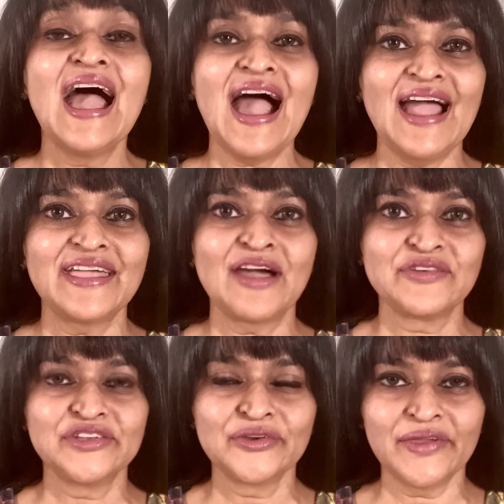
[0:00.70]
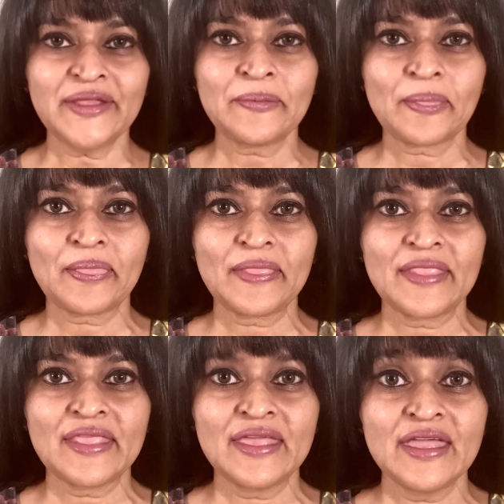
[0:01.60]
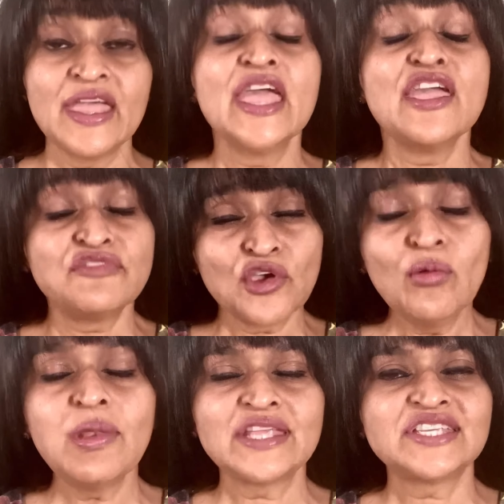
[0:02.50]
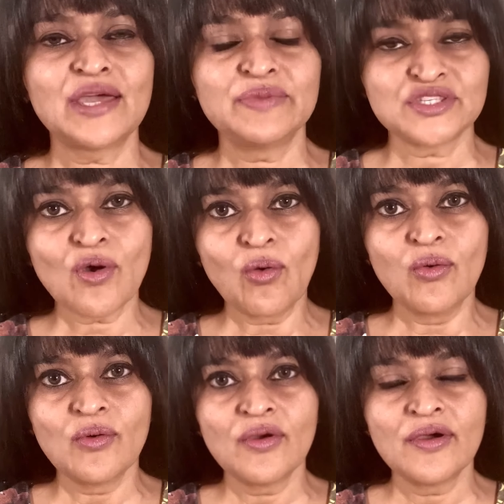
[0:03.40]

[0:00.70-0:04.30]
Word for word: Hi, how you doing? If your blood type is O,